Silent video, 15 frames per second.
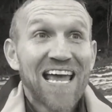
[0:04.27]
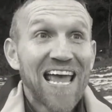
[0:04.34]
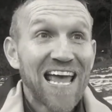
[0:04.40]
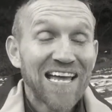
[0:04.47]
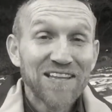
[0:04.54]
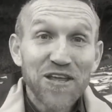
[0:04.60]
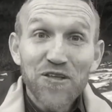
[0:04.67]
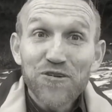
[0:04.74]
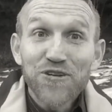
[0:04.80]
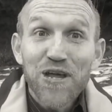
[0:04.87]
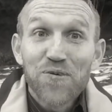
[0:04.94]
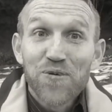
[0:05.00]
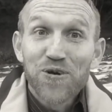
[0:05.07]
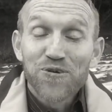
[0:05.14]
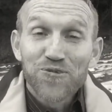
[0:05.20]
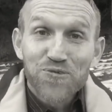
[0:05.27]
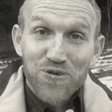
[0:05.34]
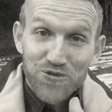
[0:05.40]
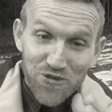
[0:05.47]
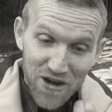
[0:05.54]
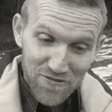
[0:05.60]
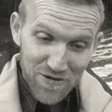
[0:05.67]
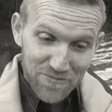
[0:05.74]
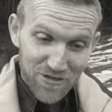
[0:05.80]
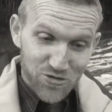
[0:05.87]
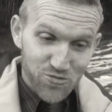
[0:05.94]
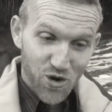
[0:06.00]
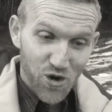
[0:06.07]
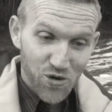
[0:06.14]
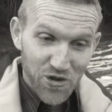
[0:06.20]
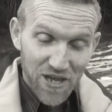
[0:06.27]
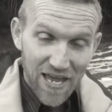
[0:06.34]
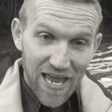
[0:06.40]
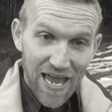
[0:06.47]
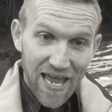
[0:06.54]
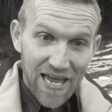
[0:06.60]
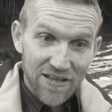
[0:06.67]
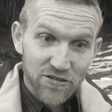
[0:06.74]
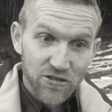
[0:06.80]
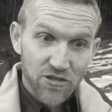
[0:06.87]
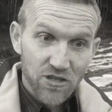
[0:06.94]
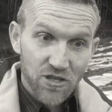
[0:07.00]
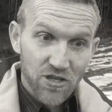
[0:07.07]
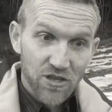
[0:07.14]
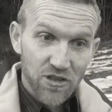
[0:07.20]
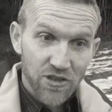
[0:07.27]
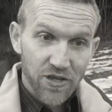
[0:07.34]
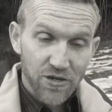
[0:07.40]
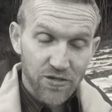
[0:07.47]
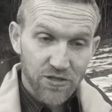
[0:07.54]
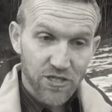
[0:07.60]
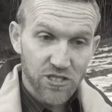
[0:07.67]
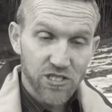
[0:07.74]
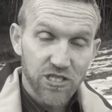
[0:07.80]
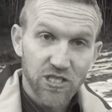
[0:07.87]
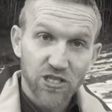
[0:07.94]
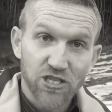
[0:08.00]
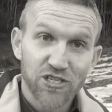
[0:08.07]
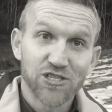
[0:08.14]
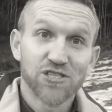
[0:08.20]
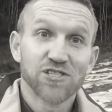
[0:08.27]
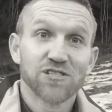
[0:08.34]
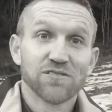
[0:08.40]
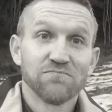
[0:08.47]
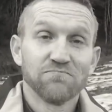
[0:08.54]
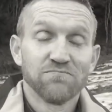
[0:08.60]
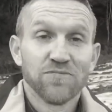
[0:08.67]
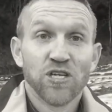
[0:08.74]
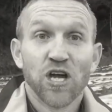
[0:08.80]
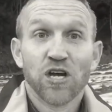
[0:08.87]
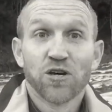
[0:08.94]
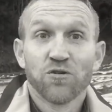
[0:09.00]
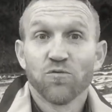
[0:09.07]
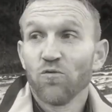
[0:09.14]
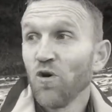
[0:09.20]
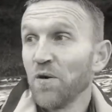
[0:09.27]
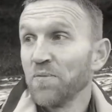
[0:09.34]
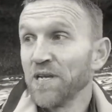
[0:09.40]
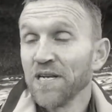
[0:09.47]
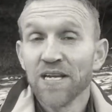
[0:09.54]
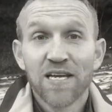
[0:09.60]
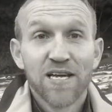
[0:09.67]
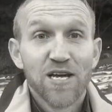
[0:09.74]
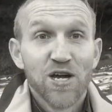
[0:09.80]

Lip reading: And the other day we were driving up this road and this young woman